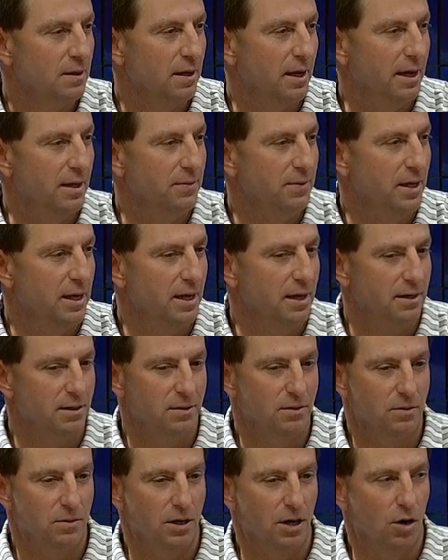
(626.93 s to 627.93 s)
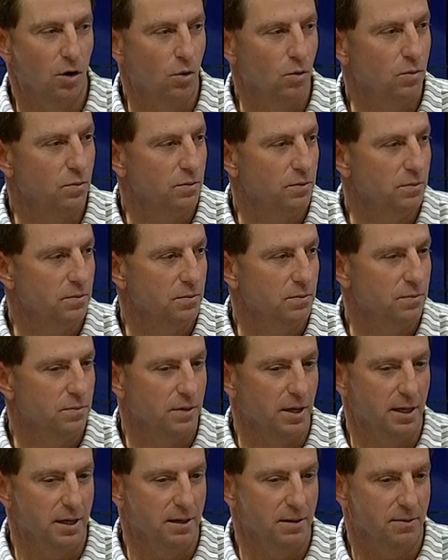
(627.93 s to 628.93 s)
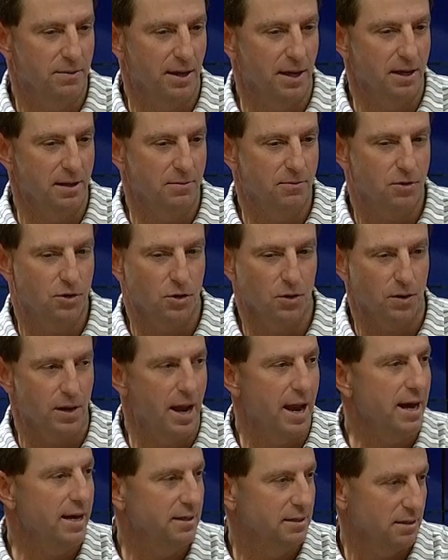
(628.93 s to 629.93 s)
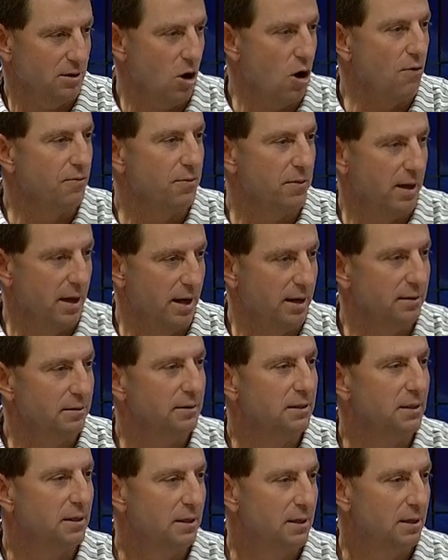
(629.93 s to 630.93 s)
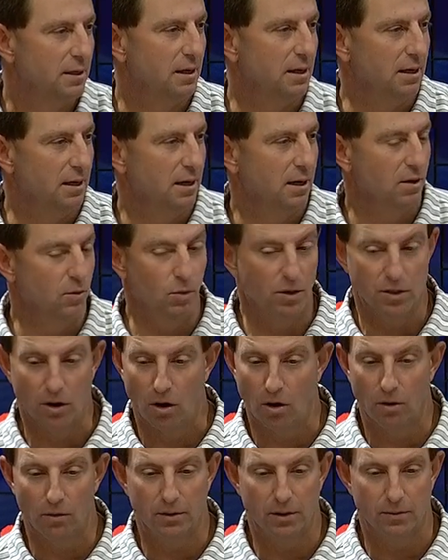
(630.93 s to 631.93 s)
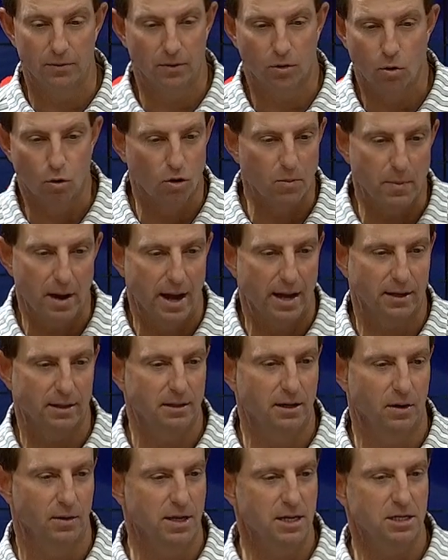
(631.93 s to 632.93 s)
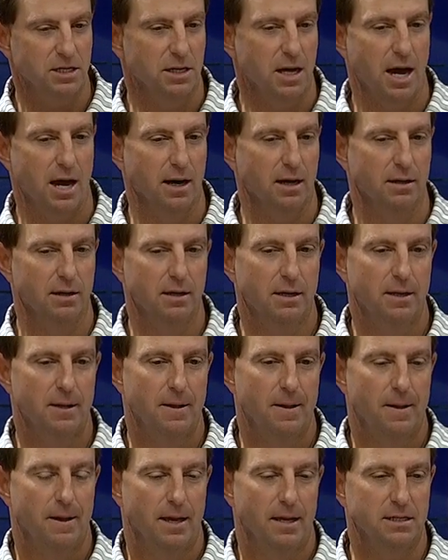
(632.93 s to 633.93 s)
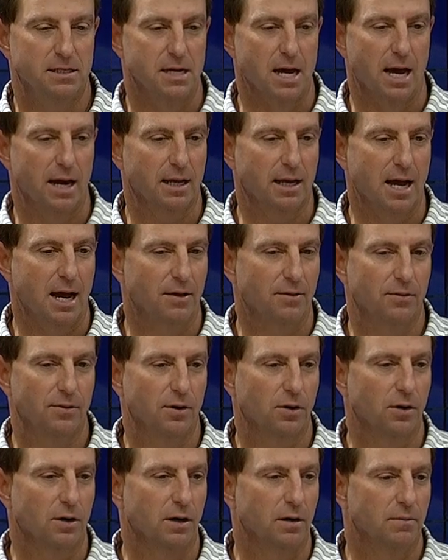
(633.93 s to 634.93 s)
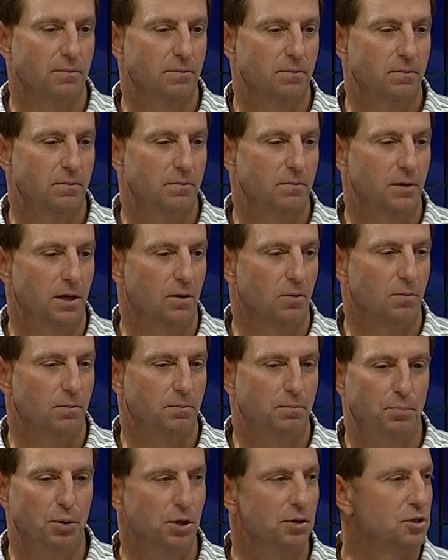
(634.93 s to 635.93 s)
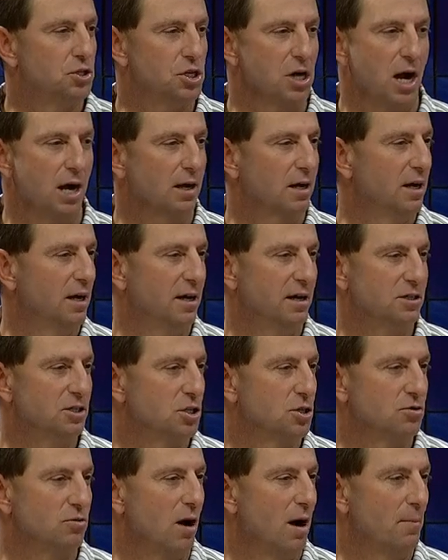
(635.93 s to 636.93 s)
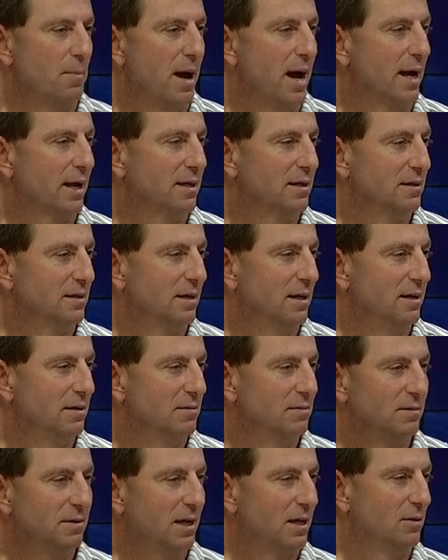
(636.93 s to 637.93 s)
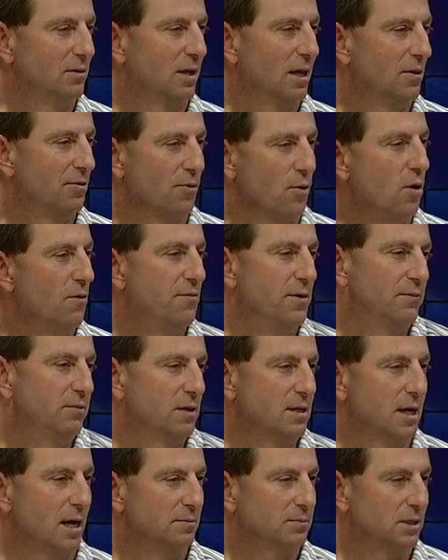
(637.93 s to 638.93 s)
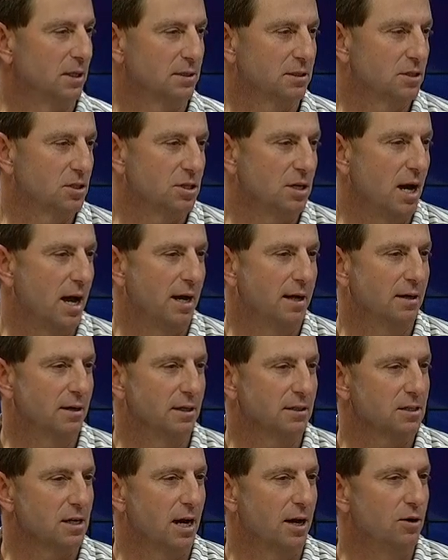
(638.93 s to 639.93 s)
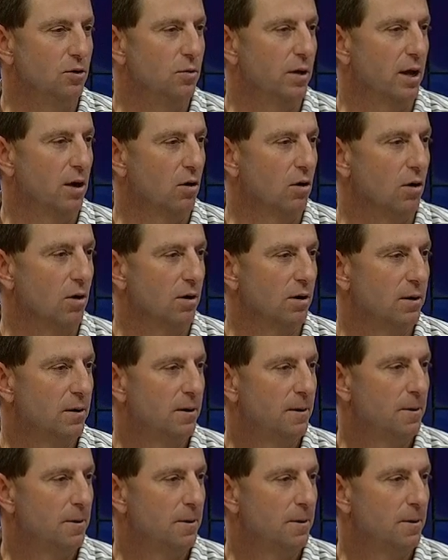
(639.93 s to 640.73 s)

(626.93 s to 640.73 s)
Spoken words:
And then, you know, they create off of that with all, you know, the quarterback, you know, he's not a guy that they're going to, you know, put in the shotgun and just drop back and throw it 50 times. That's not who they are.